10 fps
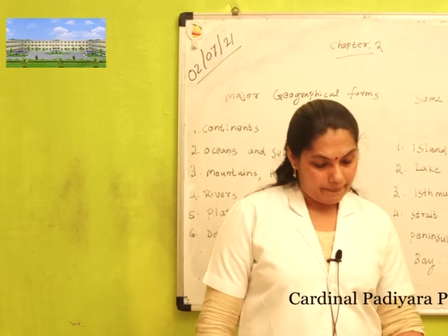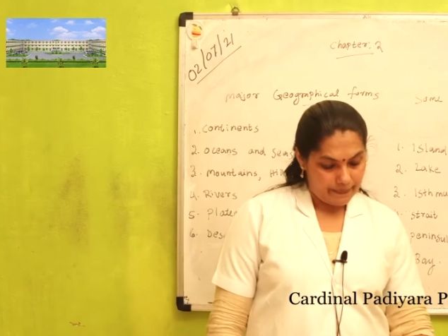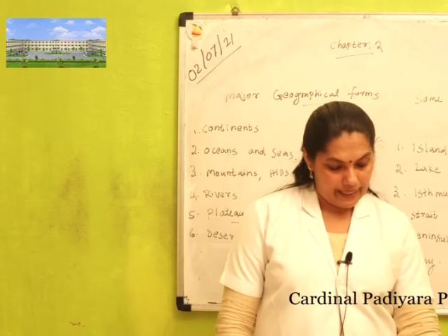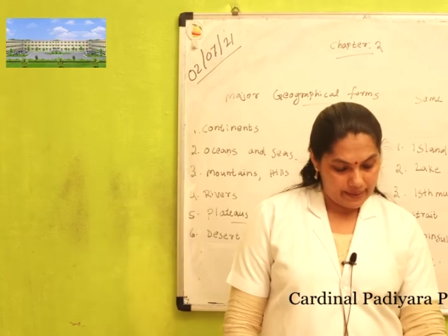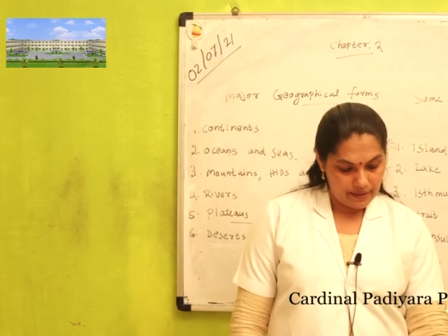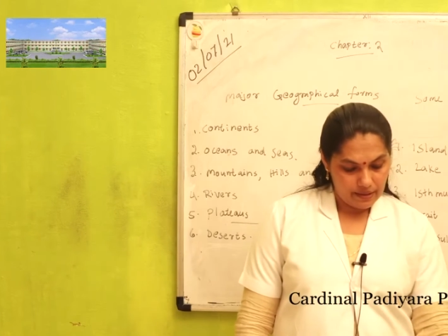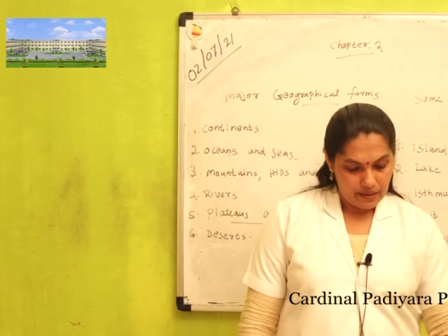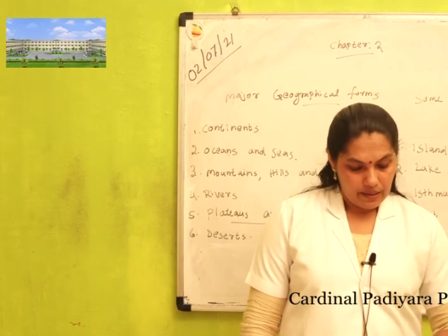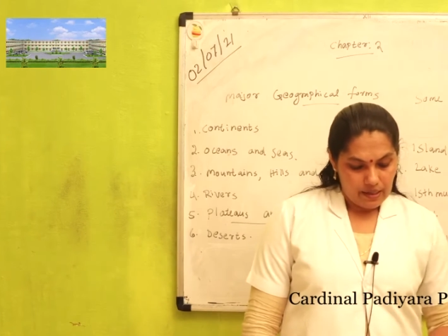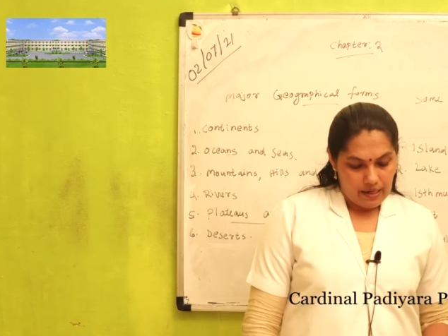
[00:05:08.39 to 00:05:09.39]
Then
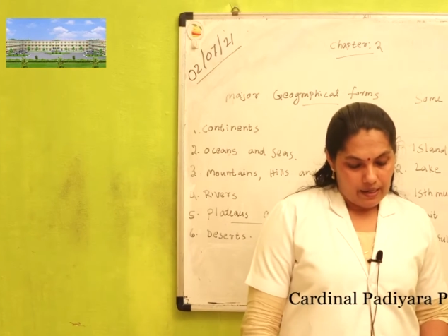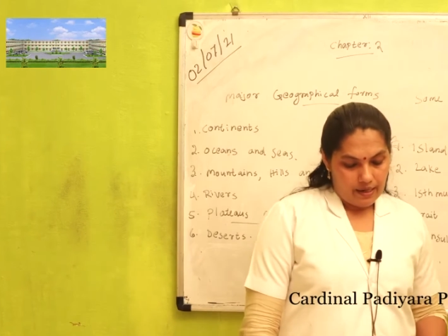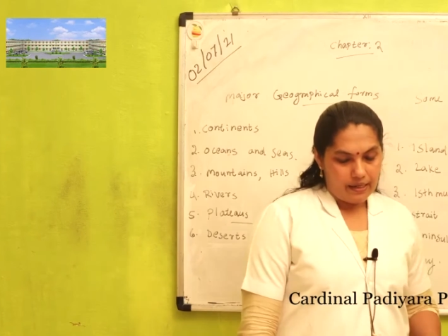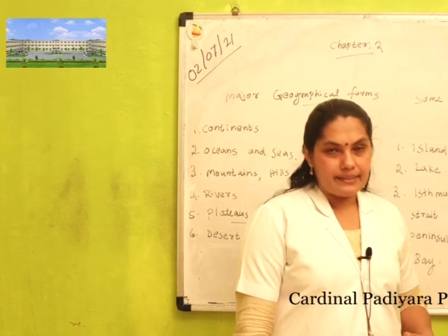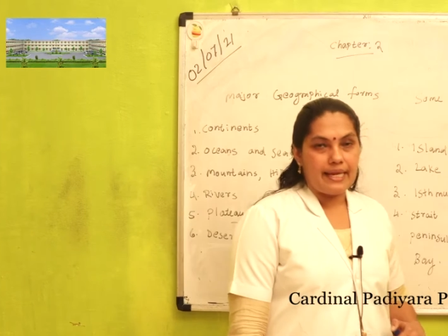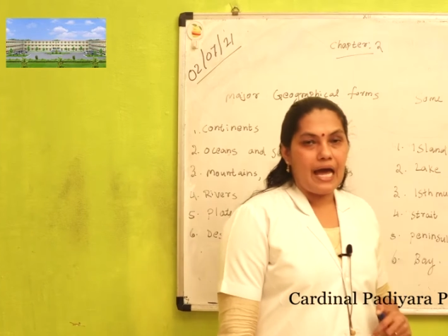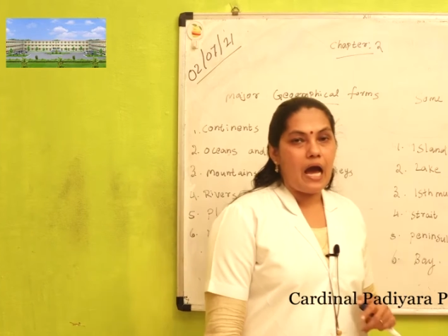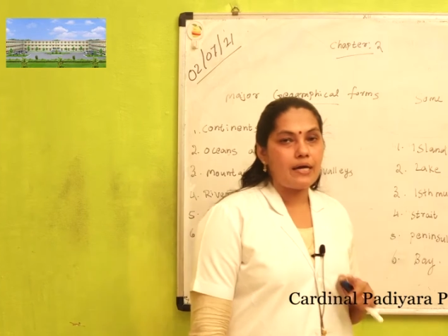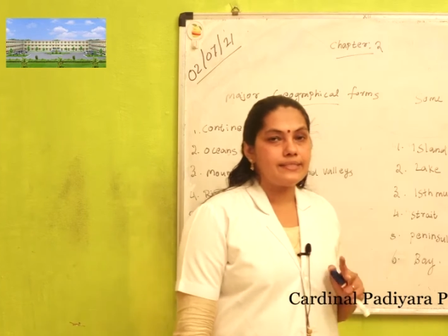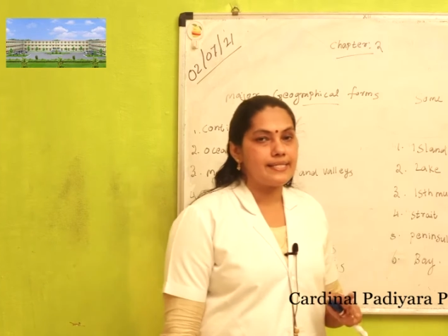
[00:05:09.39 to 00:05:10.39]
the
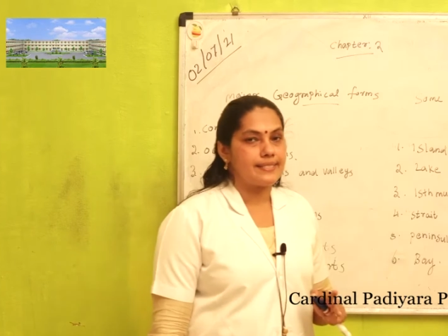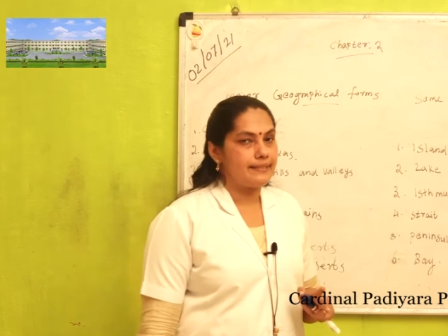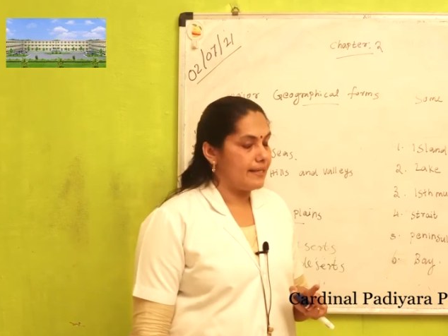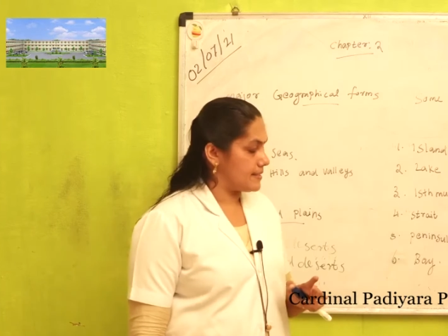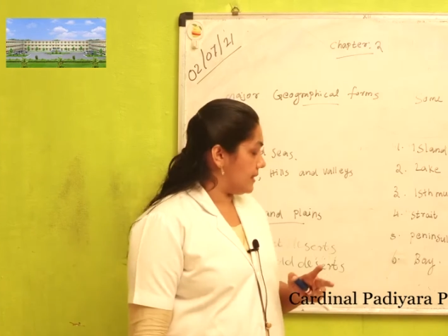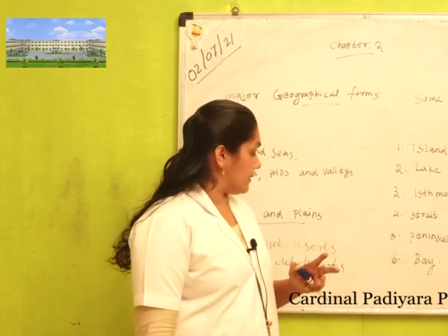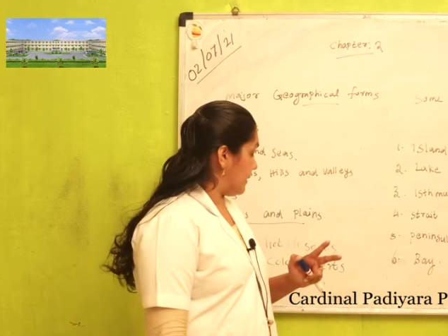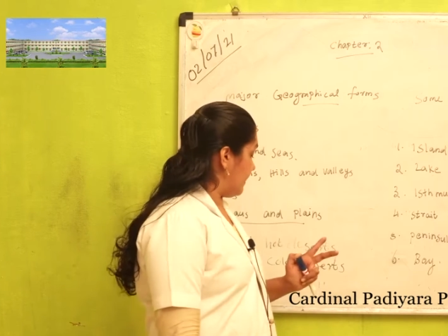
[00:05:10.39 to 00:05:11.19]
largest desert,